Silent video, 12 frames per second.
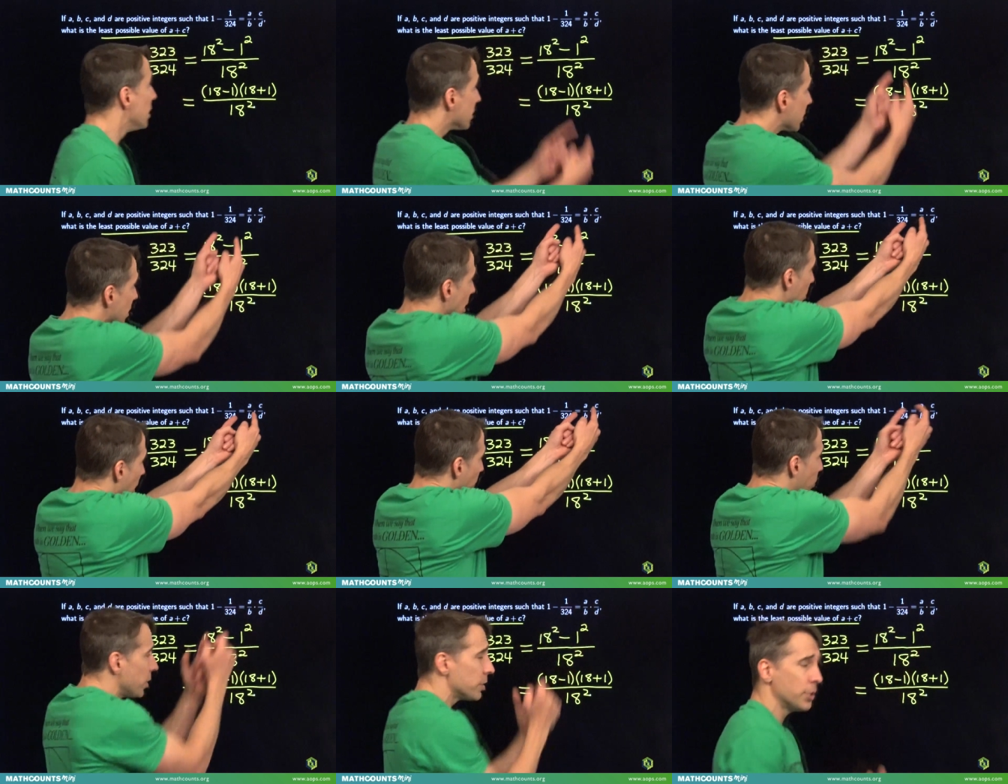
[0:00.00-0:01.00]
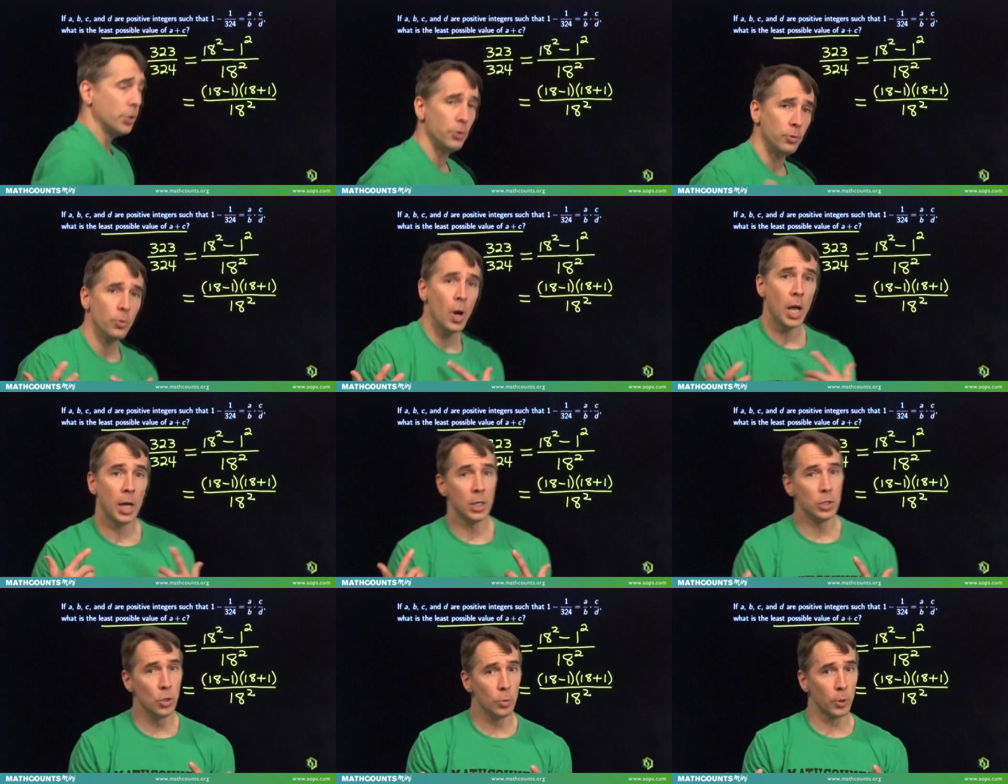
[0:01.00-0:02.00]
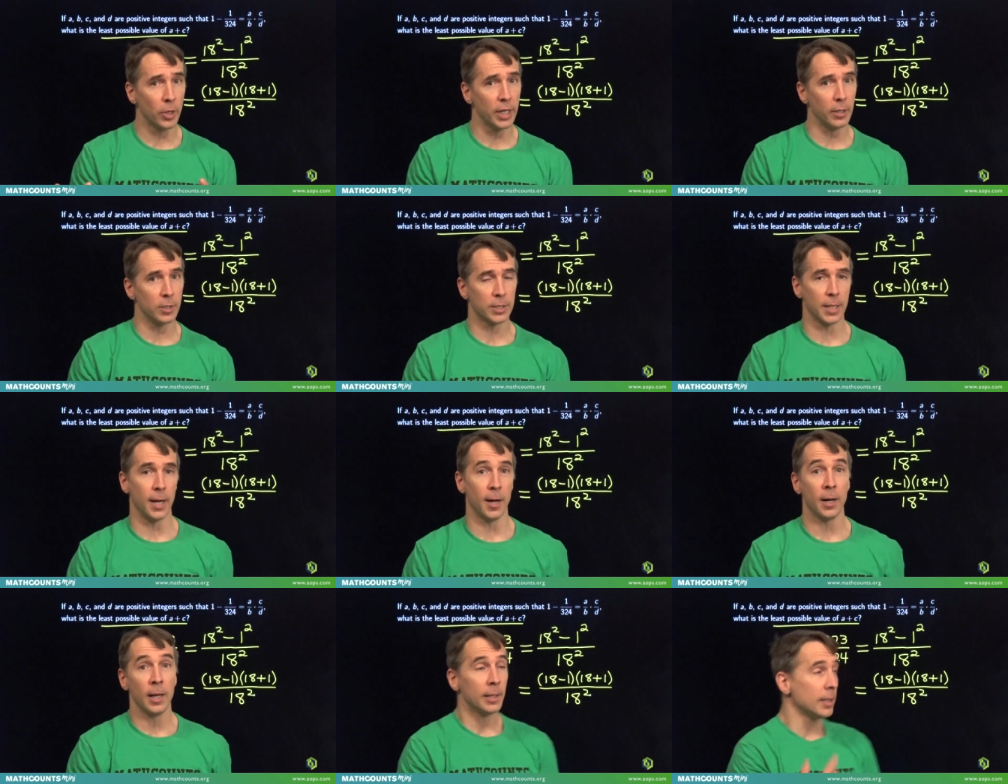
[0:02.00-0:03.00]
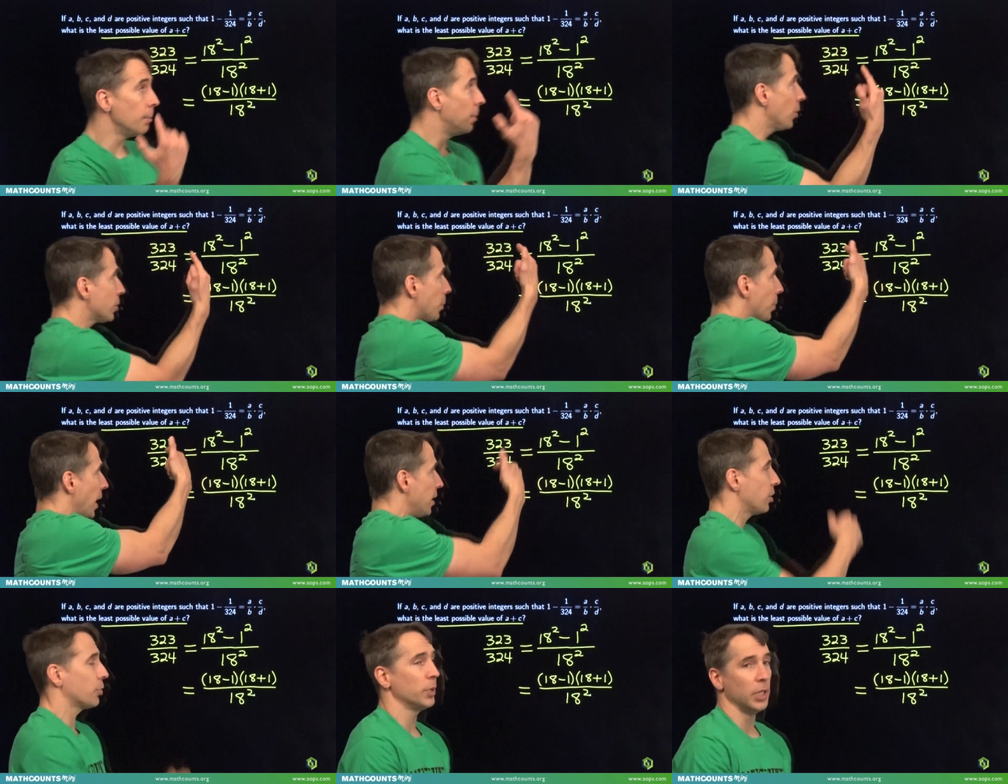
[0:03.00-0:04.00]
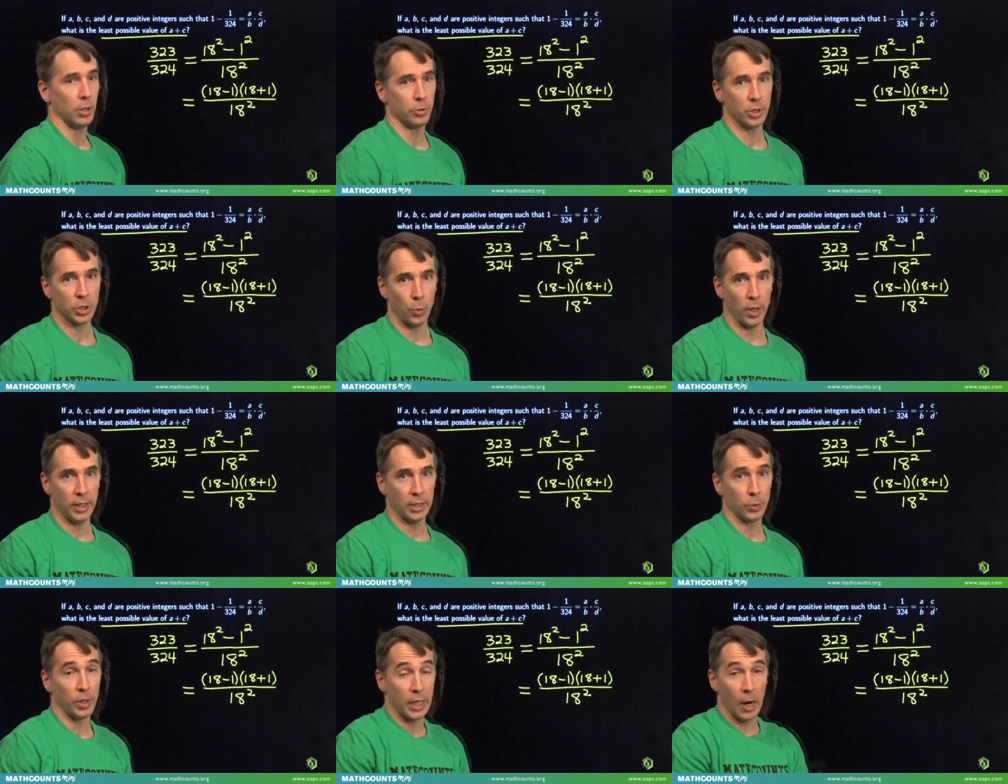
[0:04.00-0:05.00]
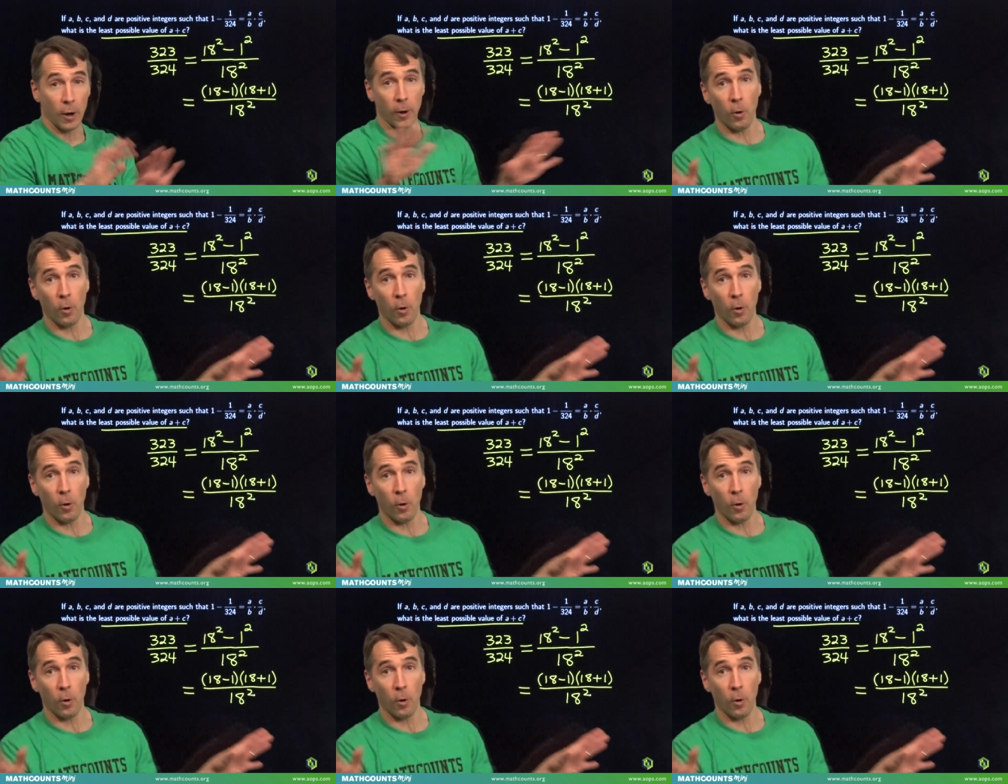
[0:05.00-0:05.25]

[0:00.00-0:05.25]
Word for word: to come up with two numerators there then multiply to 323. Our